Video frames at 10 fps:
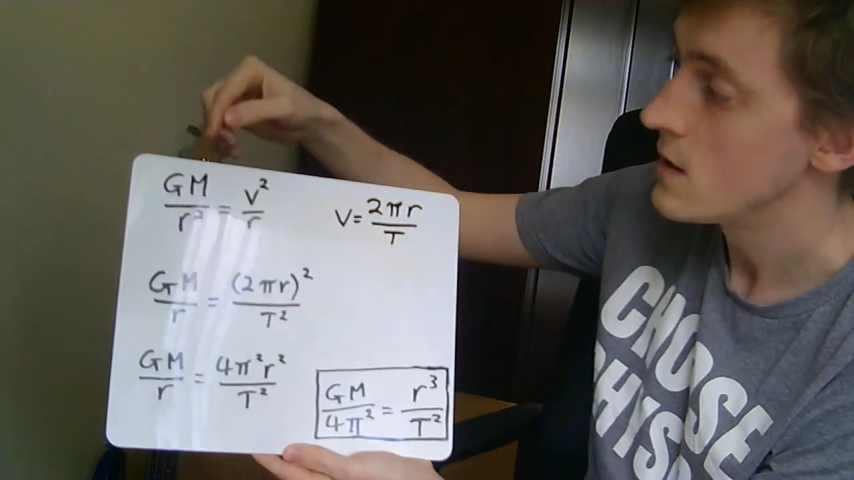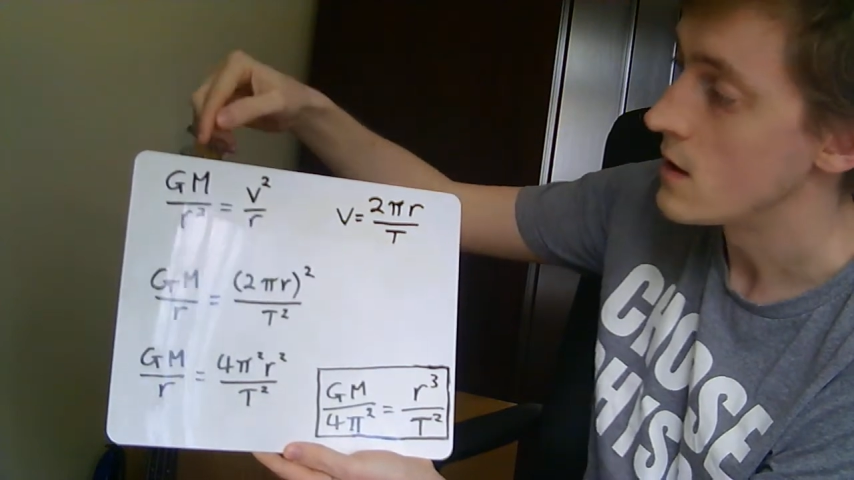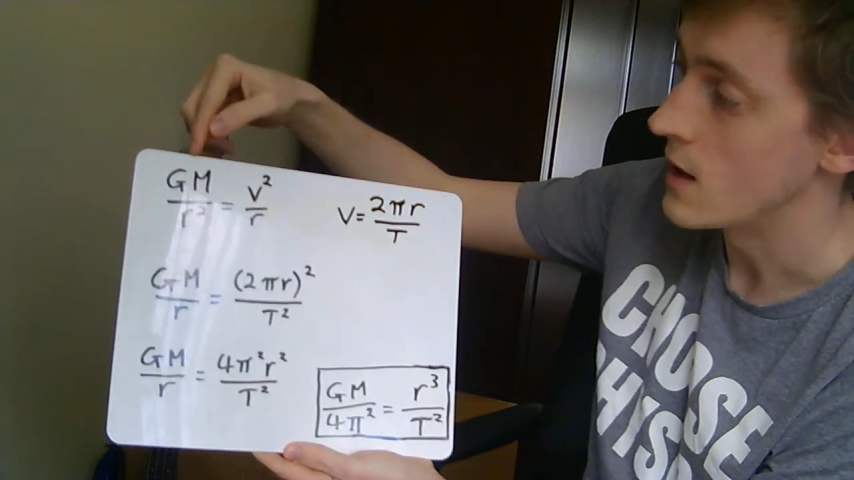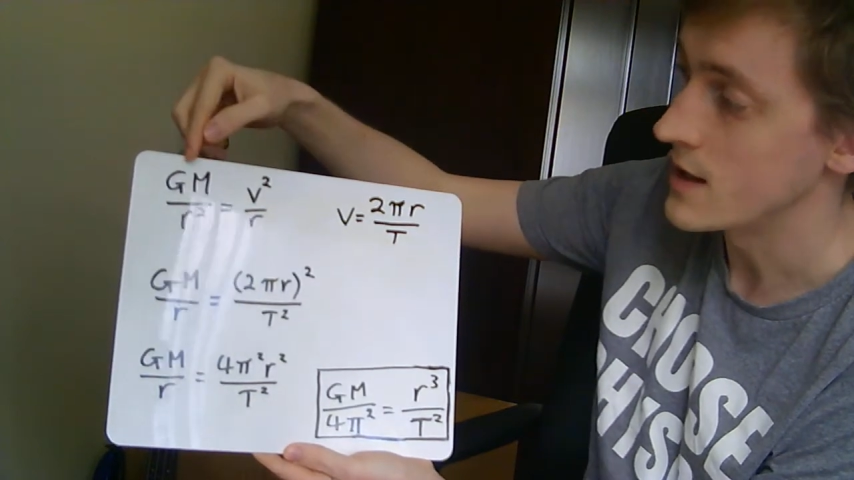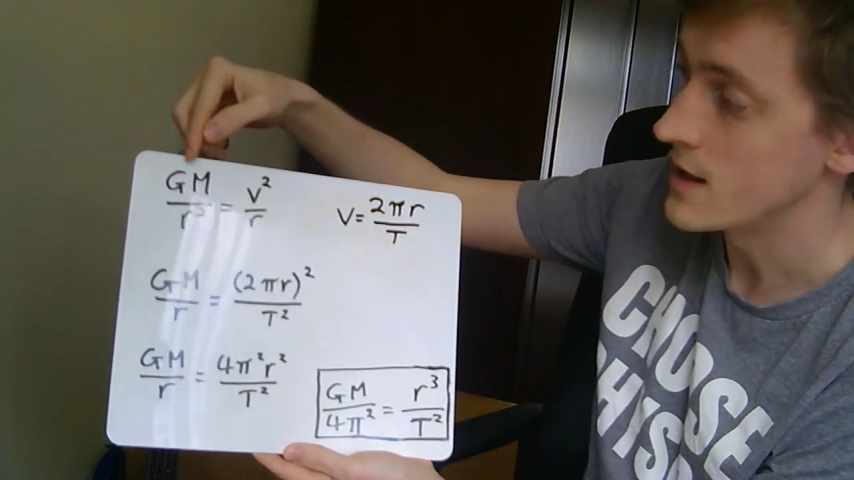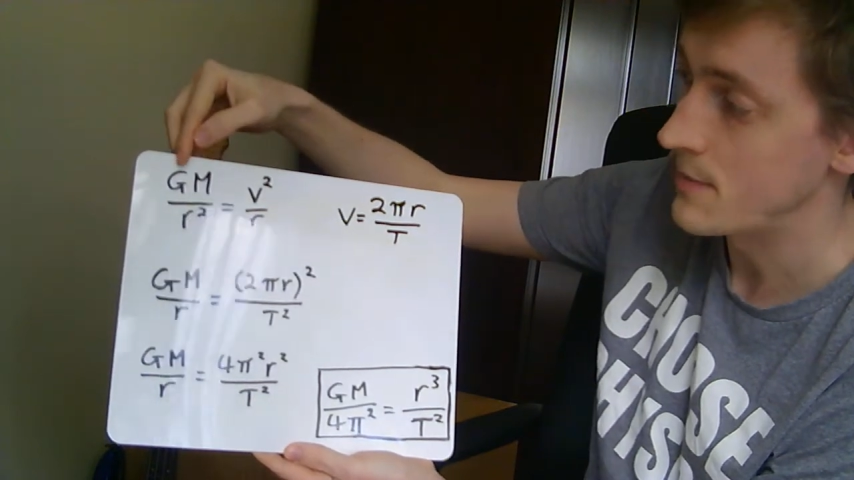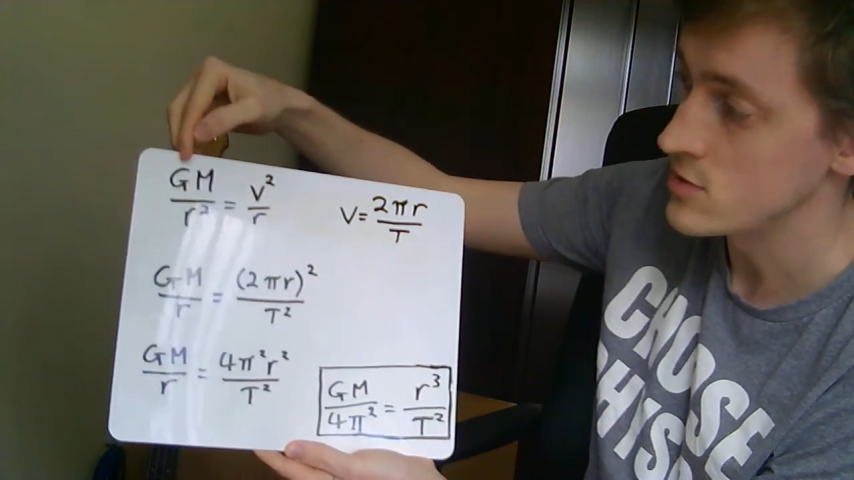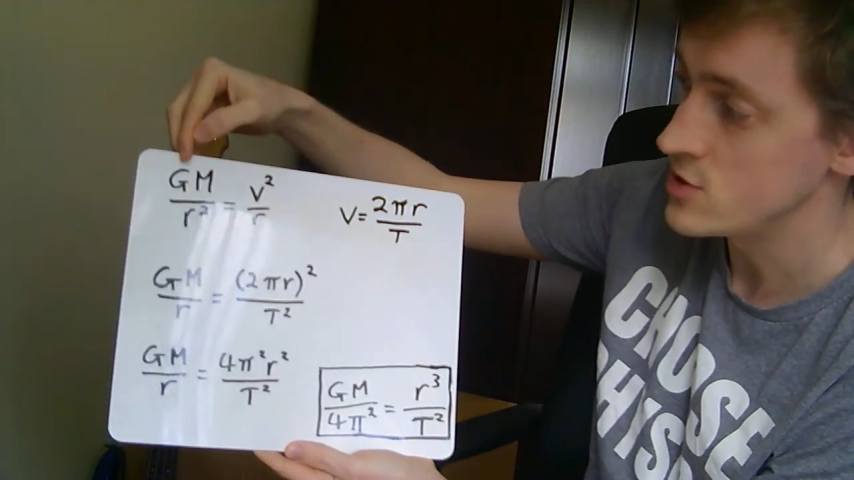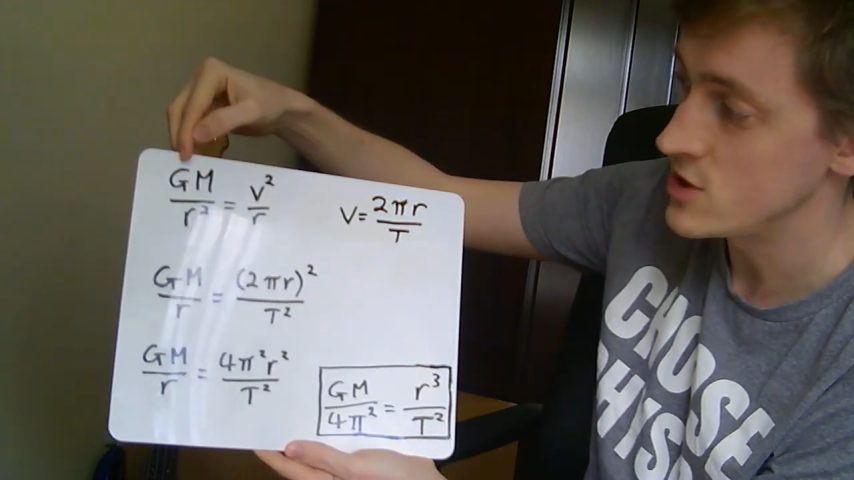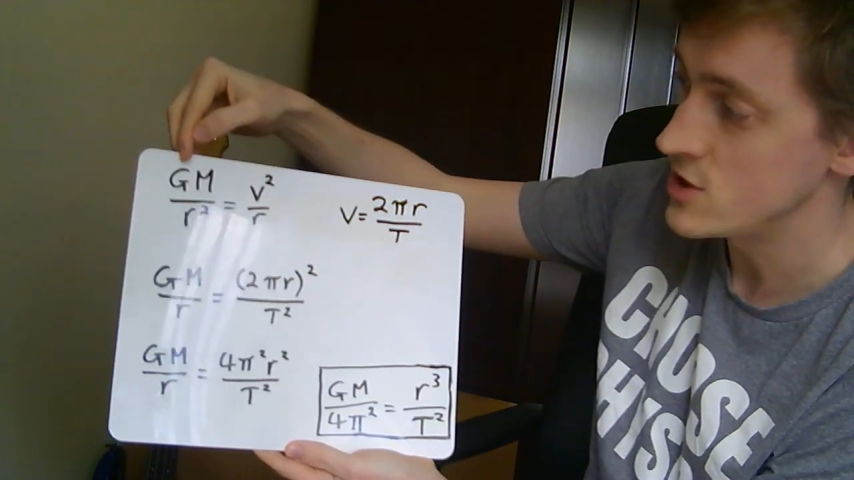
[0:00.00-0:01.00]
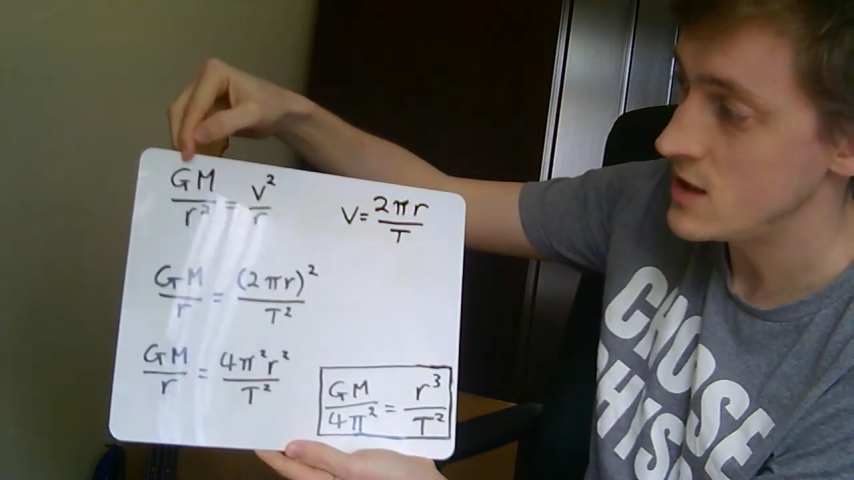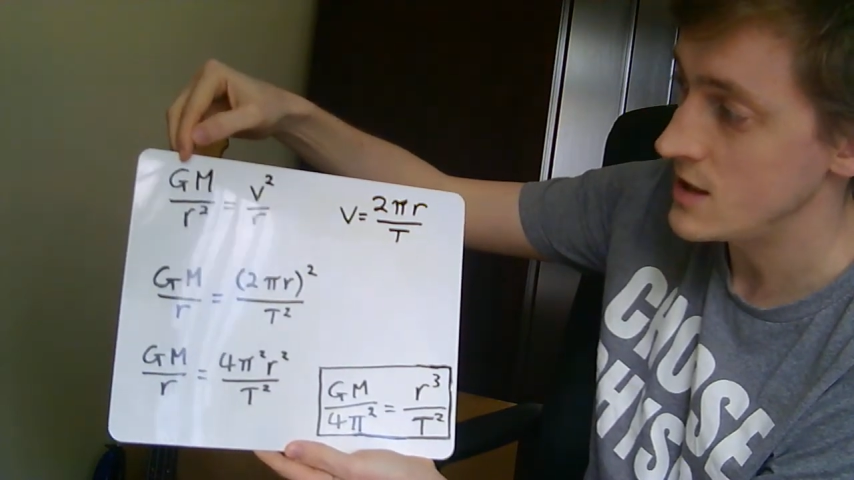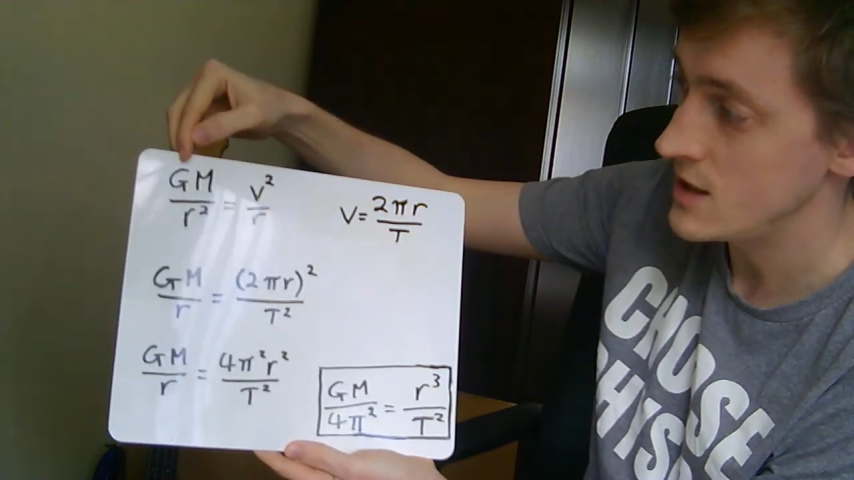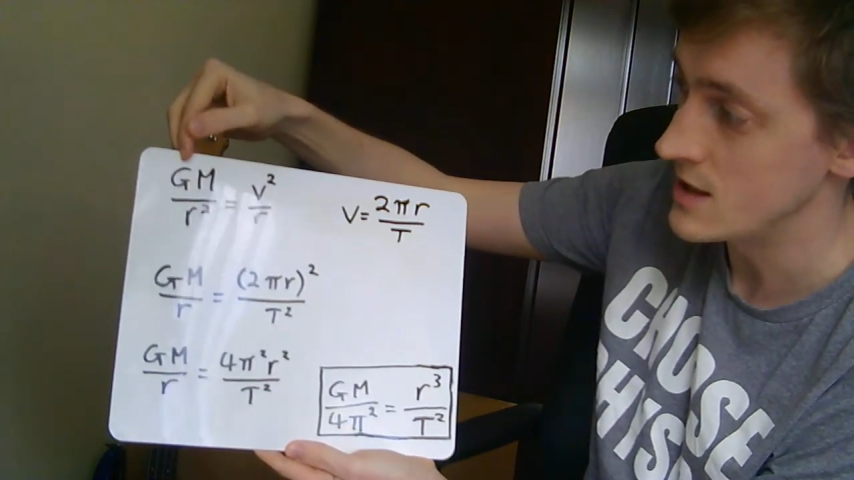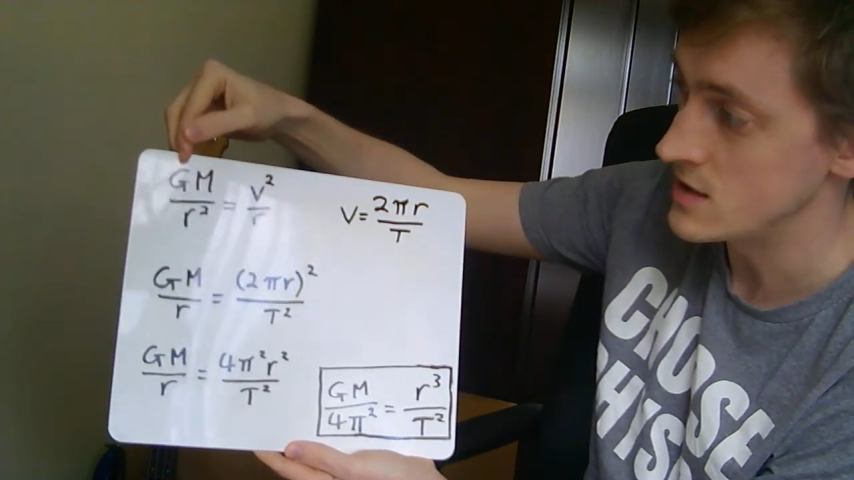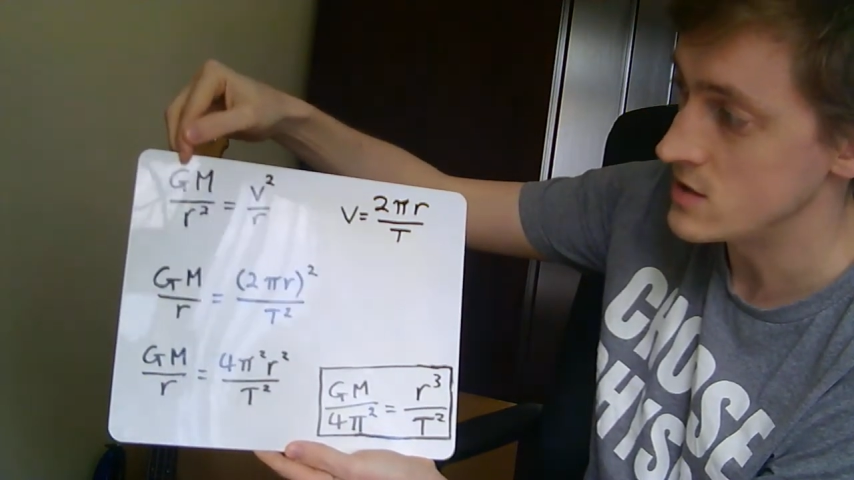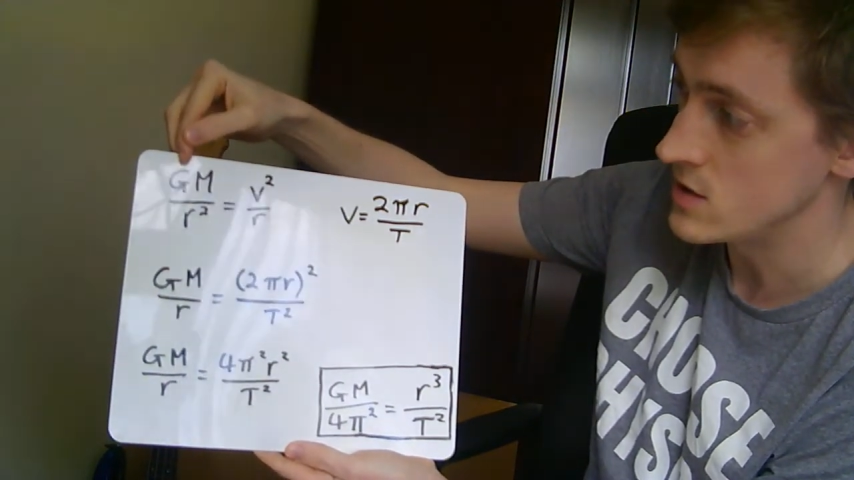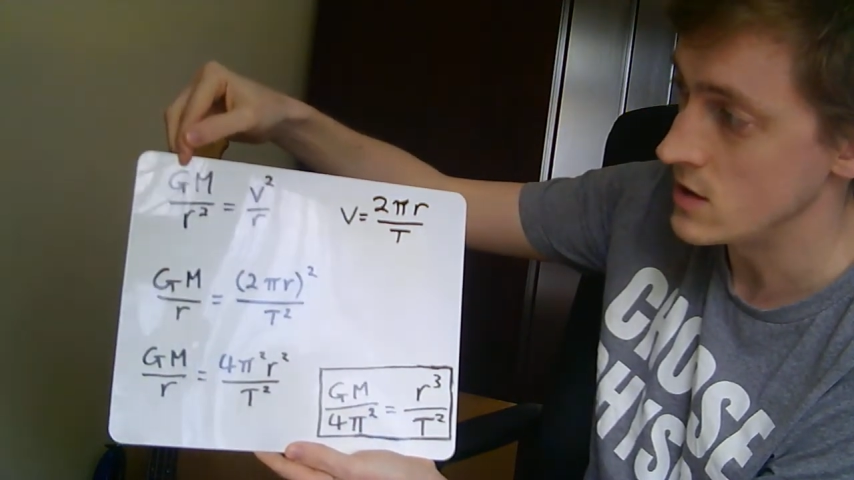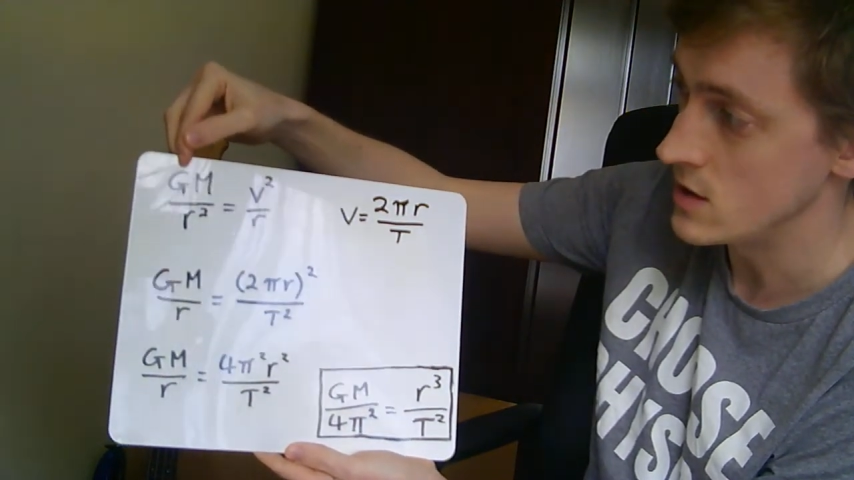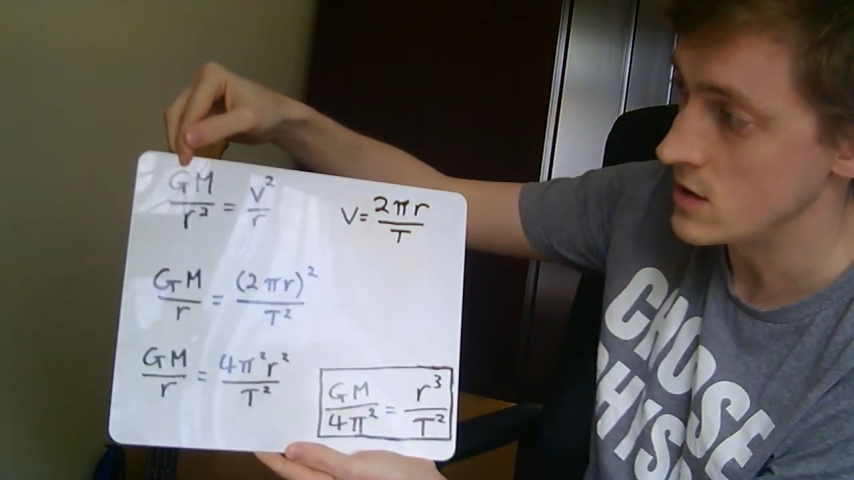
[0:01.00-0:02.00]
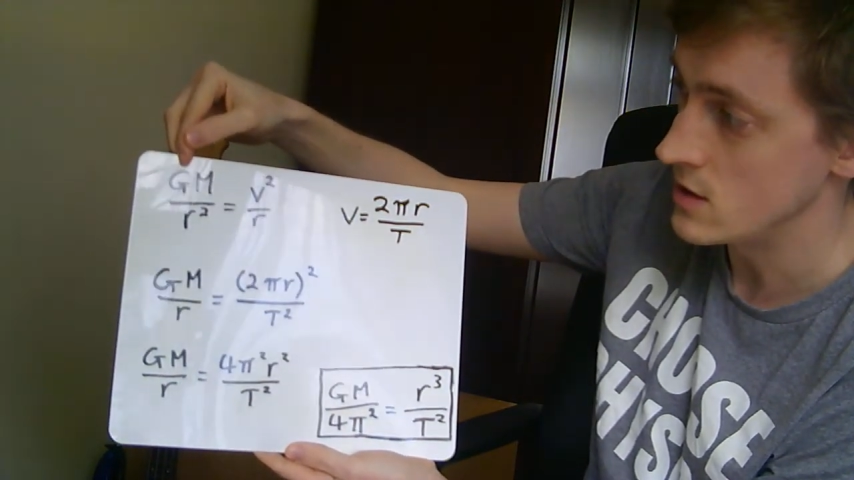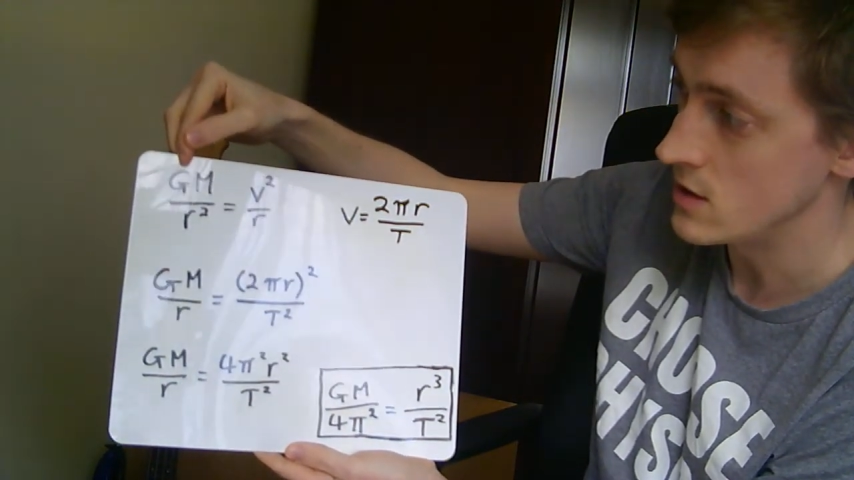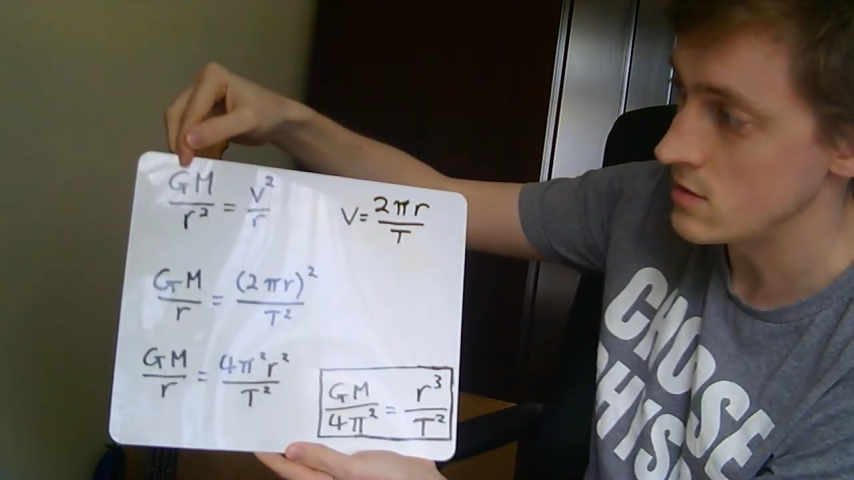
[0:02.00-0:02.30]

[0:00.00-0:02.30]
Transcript: Uh, capital G is the